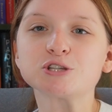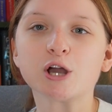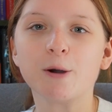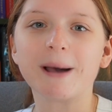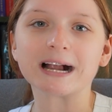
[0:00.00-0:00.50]
to
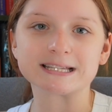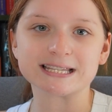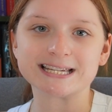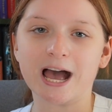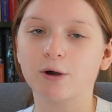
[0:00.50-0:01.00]
go back to
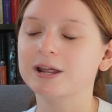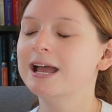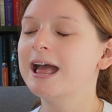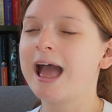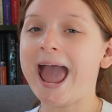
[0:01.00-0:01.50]
the town
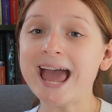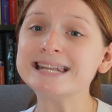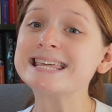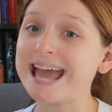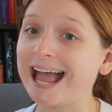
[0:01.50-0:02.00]

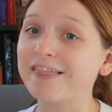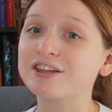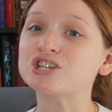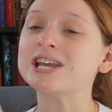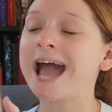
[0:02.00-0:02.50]
and the aunt
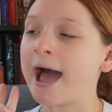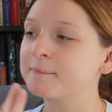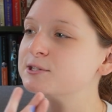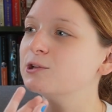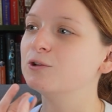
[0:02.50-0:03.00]
that she
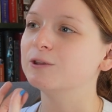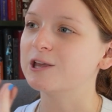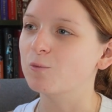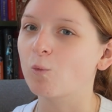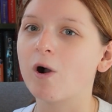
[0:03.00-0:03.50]

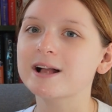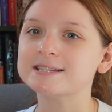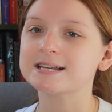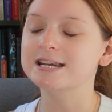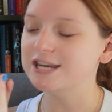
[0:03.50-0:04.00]
absolutely
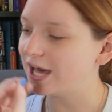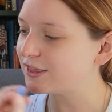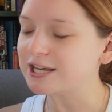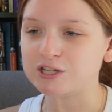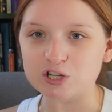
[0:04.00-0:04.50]
wants
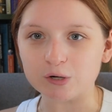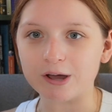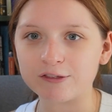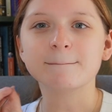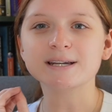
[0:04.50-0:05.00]
nothing to do
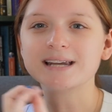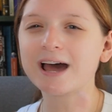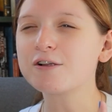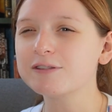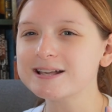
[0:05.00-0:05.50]
with. But
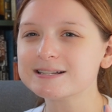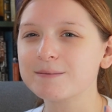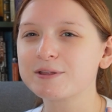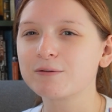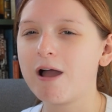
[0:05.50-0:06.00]
not only is
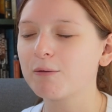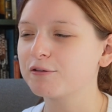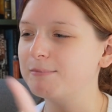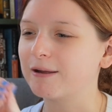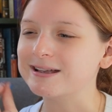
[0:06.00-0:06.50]
something wrong
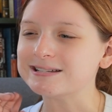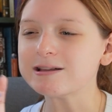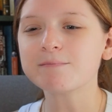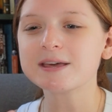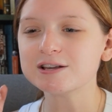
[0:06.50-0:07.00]
with Mary,
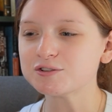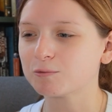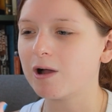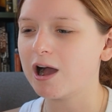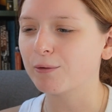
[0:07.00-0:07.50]
something is
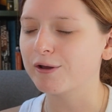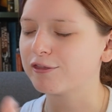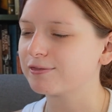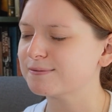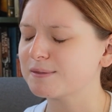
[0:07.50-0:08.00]
wrong
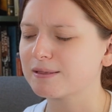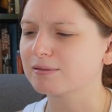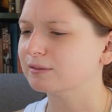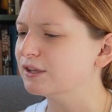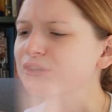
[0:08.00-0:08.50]
with
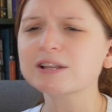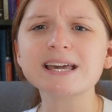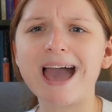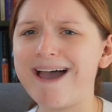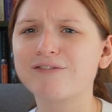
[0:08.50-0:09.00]

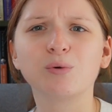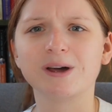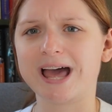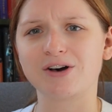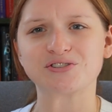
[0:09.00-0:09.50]
literally
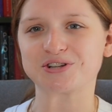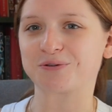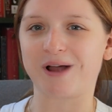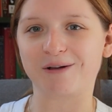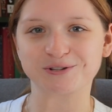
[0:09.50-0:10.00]
everyone else
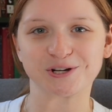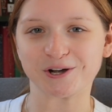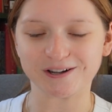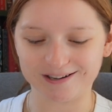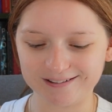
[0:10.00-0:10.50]
around her.